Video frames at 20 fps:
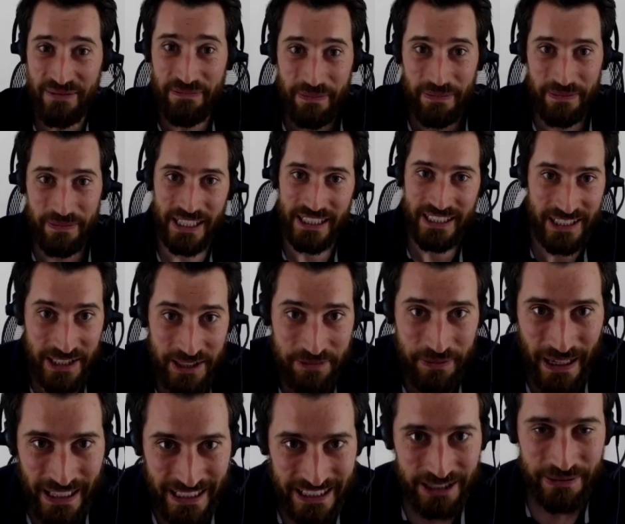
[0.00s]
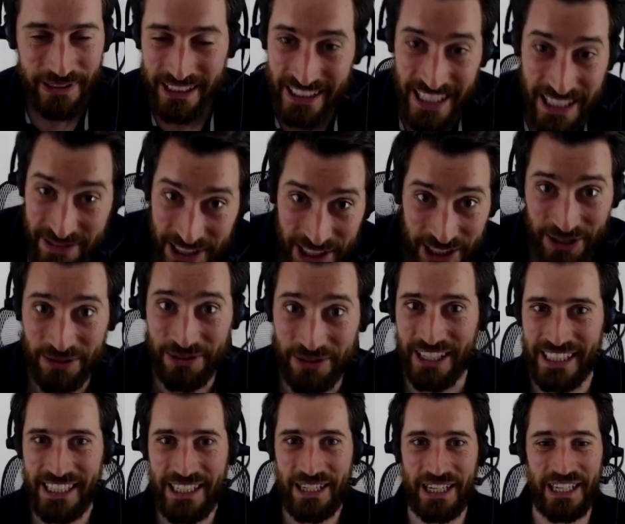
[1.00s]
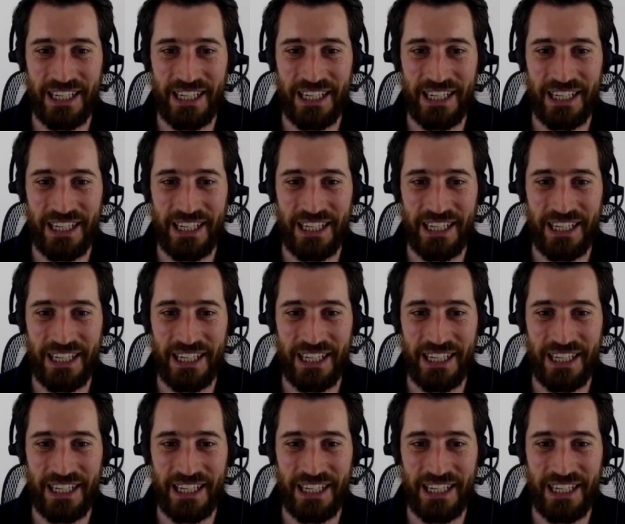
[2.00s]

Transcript: And it is Belgium. It's evening already,